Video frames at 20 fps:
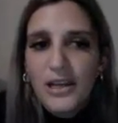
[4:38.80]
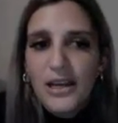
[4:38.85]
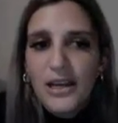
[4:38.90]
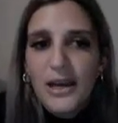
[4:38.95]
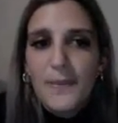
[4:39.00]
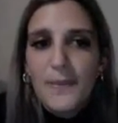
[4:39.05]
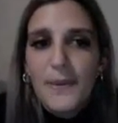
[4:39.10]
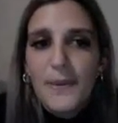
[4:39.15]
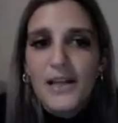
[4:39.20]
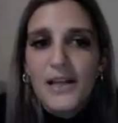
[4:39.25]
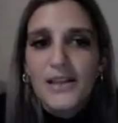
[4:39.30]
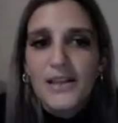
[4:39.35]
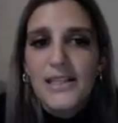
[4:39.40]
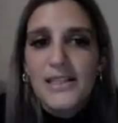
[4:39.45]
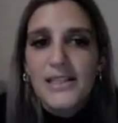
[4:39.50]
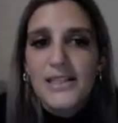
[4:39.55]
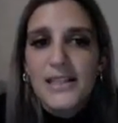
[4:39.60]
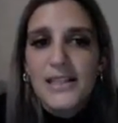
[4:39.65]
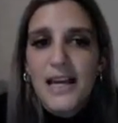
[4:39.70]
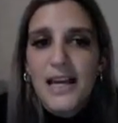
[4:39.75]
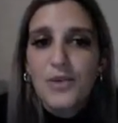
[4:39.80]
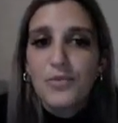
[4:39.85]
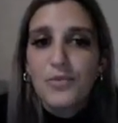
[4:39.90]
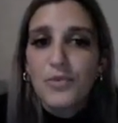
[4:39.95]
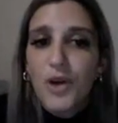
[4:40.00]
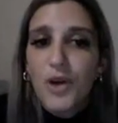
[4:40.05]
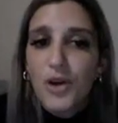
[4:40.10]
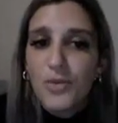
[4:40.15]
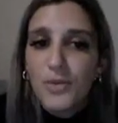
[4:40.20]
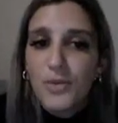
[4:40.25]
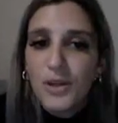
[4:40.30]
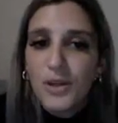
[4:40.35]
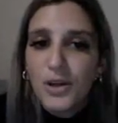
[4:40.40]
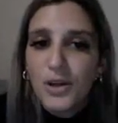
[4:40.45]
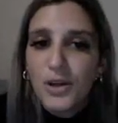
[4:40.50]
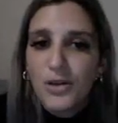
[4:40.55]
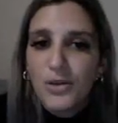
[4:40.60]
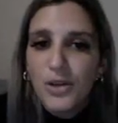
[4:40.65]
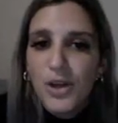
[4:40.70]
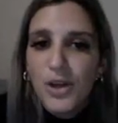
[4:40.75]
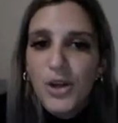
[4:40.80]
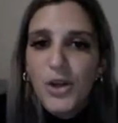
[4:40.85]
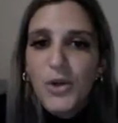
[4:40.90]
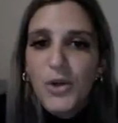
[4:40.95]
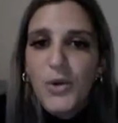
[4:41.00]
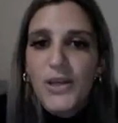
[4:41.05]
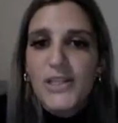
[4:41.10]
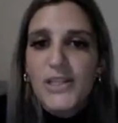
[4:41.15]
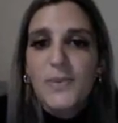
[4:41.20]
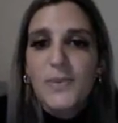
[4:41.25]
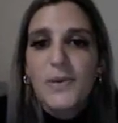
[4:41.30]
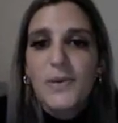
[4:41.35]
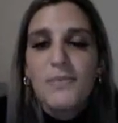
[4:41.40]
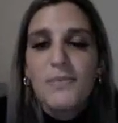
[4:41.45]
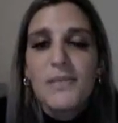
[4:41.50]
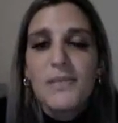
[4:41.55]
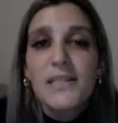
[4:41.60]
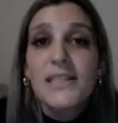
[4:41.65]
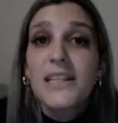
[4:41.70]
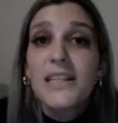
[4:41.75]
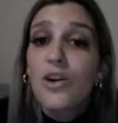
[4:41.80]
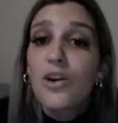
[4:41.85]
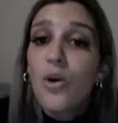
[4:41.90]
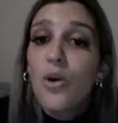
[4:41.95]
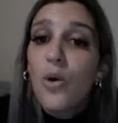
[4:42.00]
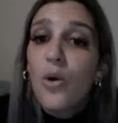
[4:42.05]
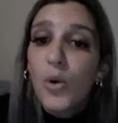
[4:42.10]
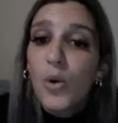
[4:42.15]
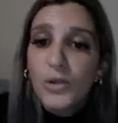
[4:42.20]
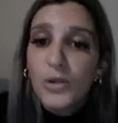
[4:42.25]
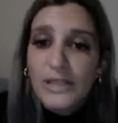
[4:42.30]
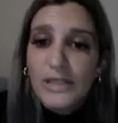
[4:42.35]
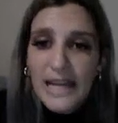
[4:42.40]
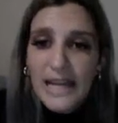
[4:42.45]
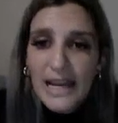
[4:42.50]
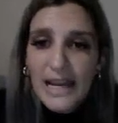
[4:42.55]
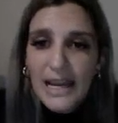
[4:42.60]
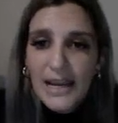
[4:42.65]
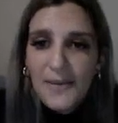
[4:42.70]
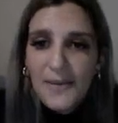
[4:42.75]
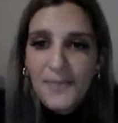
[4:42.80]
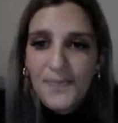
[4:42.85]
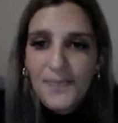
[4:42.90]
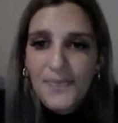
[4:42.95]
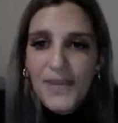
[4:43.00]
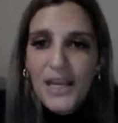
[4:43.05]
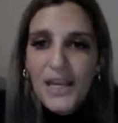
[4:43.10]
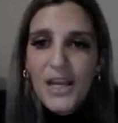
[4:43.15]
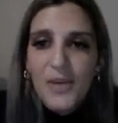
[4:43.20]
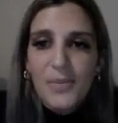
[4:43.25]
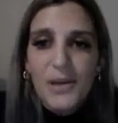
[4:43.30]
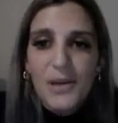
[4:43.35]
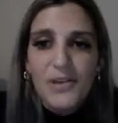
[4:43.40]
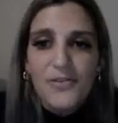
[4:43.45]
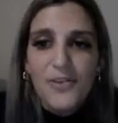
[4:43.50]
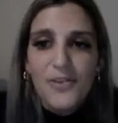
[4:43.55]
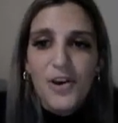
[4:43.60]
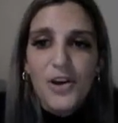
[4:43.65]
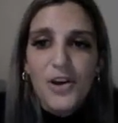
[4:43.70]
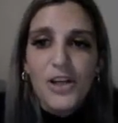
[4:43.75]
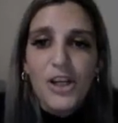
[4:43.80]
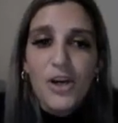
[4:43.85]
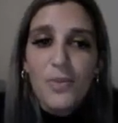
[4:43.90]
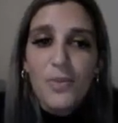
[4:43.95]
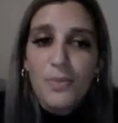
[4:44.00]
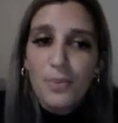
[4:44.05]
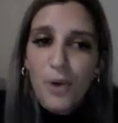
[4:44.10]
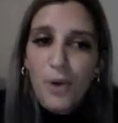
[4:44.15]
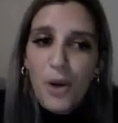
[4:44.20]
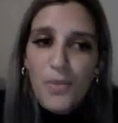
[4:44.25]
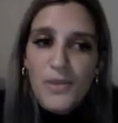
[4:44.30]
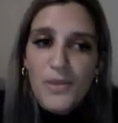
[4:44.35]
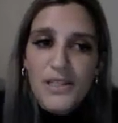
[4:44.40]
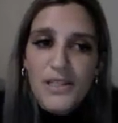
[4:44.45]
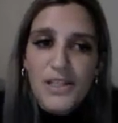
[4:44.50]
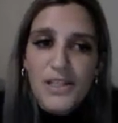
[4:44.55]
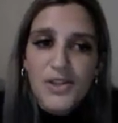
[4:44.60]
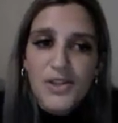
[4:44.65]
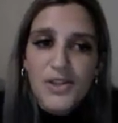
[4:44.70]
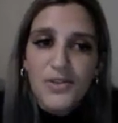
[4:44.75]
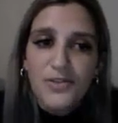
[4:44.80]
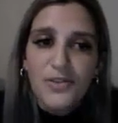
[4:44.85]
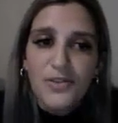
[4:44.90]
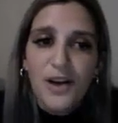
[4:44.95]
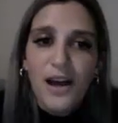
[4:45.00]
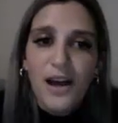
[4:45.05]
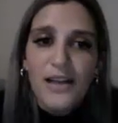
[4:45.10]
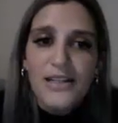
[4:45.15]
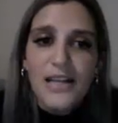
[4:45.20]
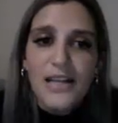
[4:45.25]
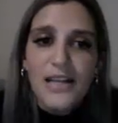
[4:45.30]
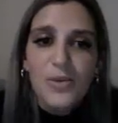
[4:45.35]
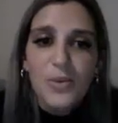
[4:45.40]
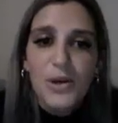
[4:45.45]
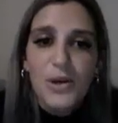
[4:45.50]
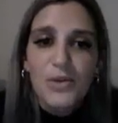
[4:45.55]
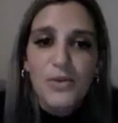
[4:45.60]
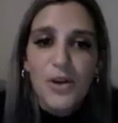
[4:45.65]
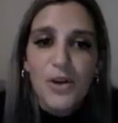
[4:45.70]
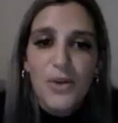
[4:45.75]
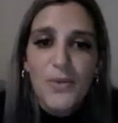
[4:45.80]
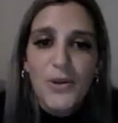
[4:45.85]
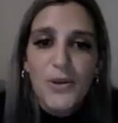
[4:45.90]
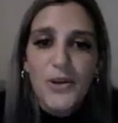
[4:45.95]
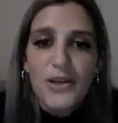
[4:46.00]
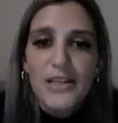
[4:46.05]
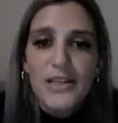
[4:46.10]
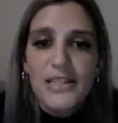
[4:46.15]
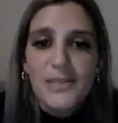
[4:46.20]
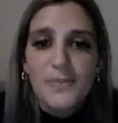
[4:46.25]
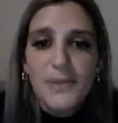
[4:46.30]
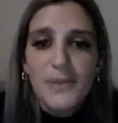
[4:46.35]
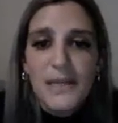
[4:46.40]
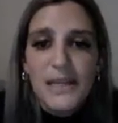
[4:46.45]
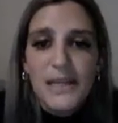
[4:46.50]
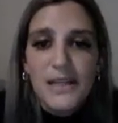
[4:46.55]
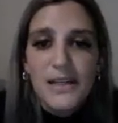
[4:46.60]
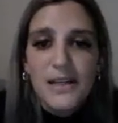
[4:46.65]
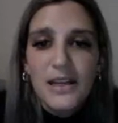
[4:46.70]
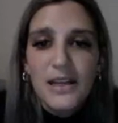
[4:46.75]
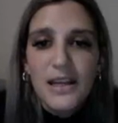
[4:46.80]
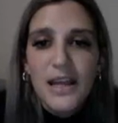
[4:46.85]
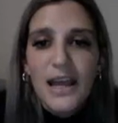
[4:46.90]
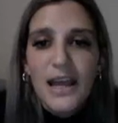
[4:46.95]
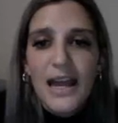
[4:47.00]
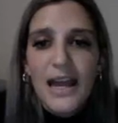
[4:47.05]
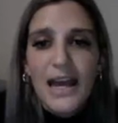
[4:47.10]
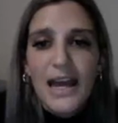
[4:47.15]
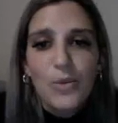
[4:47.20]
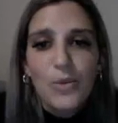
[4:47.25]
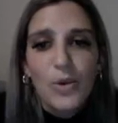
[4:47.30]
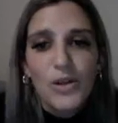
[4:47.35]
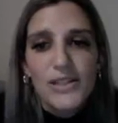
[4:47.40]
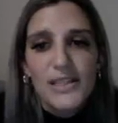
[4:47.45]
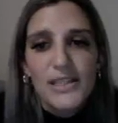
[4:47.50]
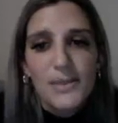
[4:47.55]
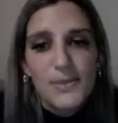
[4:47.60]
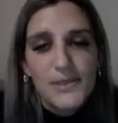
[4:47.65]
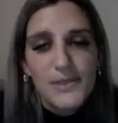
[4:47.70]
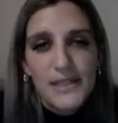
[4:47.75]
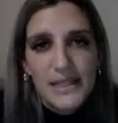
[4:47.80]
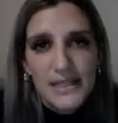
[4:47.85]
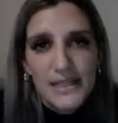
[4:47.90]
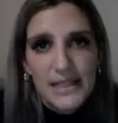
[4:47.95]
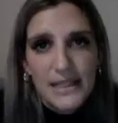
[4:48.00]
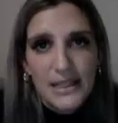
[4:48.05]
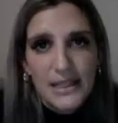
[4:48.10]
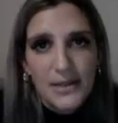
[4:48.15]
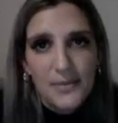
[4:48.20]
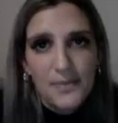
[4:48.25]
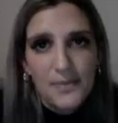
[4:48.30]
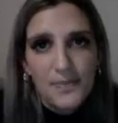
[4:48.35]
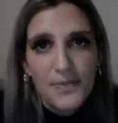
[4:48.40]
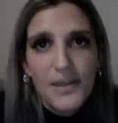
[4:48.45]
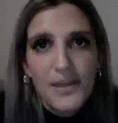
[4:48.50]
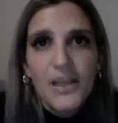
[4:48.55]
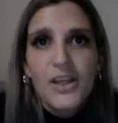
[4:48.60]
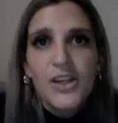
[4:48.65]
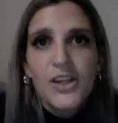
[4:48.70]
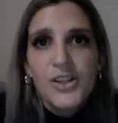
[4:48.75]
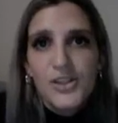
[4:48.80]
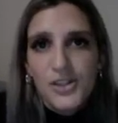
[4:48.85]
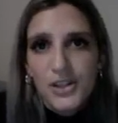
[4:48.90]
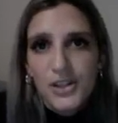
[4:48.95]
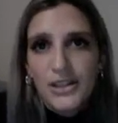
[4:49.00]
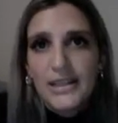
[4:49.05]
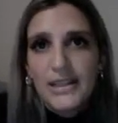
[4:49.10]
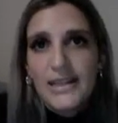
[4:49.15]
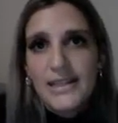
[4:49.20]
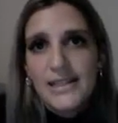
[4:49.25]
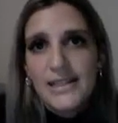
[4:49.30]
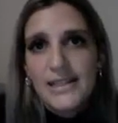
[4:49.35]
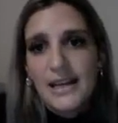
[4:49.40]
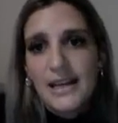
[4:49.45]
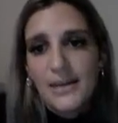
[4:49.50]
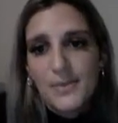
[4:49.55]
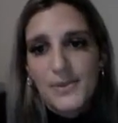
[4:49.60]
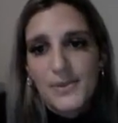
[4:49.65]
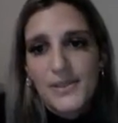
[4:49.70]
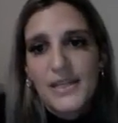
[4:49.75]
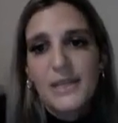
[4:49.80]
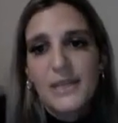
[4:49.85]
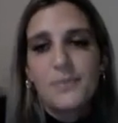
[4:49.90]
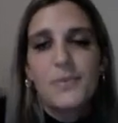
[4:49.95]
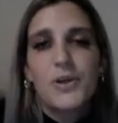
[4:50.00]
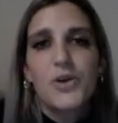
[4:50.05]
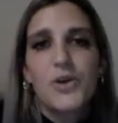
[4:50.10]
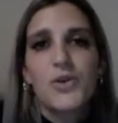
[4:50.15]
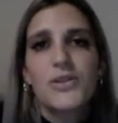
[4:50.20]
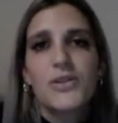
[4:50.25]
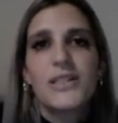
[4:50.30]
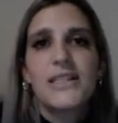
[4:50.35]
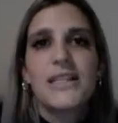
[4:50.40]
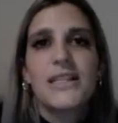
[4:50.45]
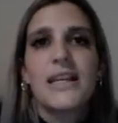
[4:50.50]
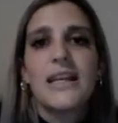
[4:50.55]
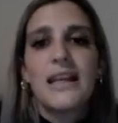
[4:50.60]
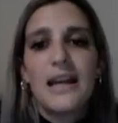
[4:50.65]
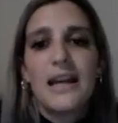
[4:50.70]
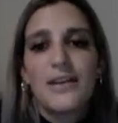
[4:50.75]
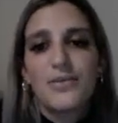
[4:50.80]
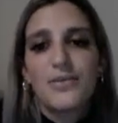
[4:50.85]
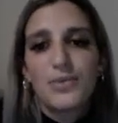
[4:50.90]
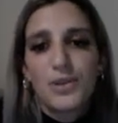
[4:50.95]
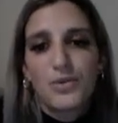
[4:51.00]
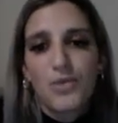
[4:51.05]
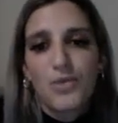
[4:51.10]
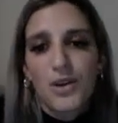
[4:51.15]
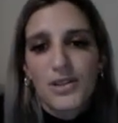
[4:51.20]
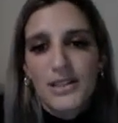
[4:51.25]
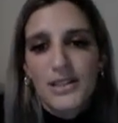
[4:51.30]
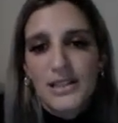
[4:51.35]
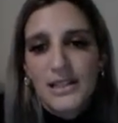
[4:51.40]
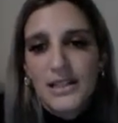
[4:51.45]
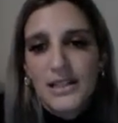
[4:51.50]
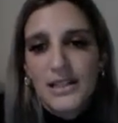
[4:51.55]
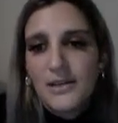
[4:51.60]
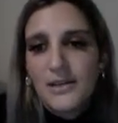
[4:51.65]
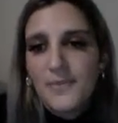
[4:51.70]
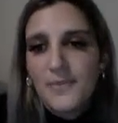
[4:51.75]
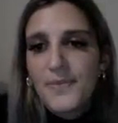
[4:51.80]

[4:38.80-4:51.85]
about their son Romeo, who has been missing all day. Benvolio promises to find out where Romeo has been and what's upsetting him. So he's upset because he's in love with Rosaline.